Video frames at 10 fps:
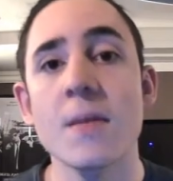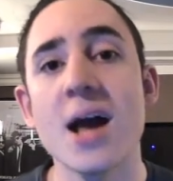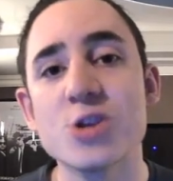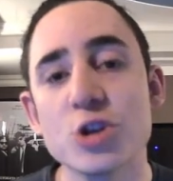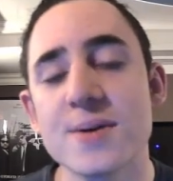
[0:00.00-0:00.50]
I
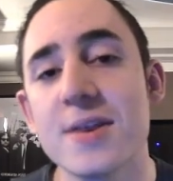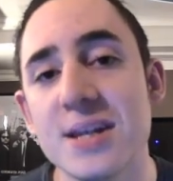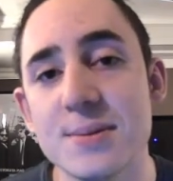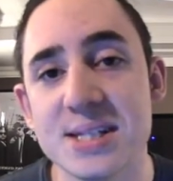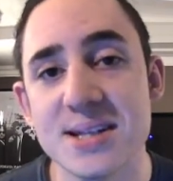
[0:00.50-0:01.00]
talked about the
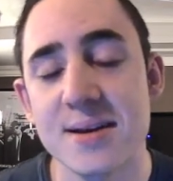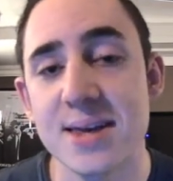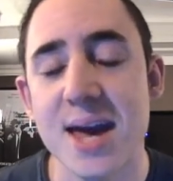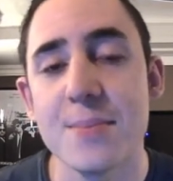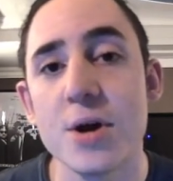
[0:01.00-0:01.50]
limited time
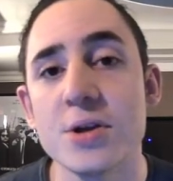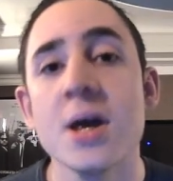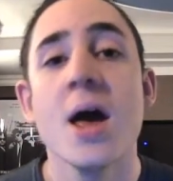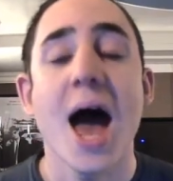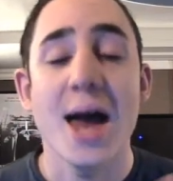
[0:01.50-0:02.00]
game mode,
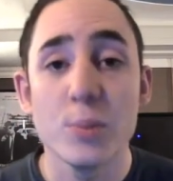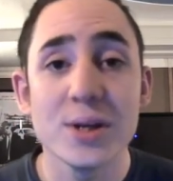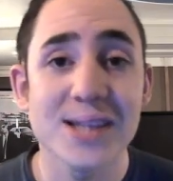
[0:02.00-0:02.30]
and with